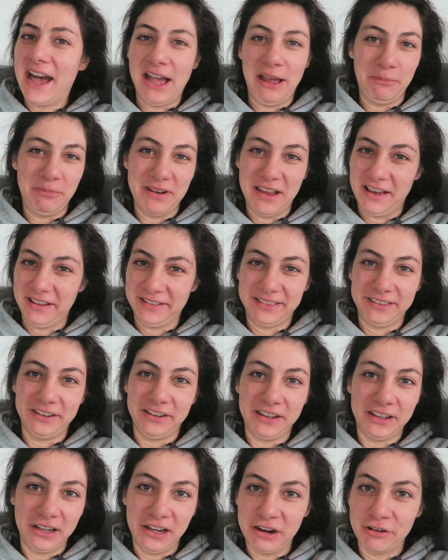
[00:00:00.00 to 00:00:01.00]
I'm not
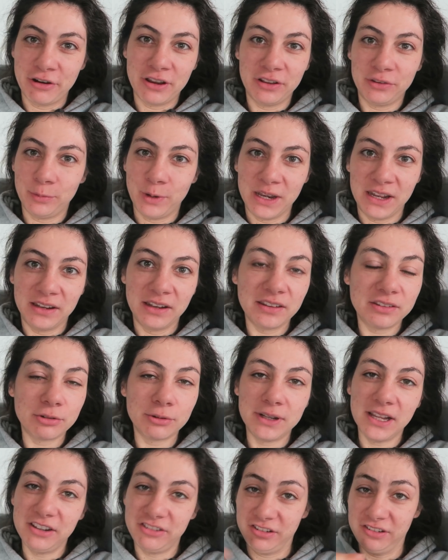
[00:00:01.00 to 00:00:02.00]
the hilarious one in this
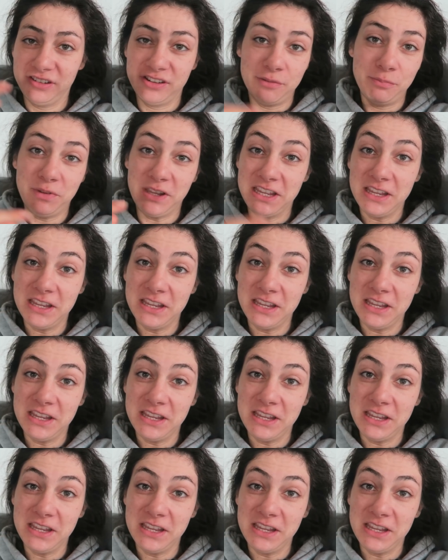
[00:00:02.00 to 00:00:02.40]
relationship,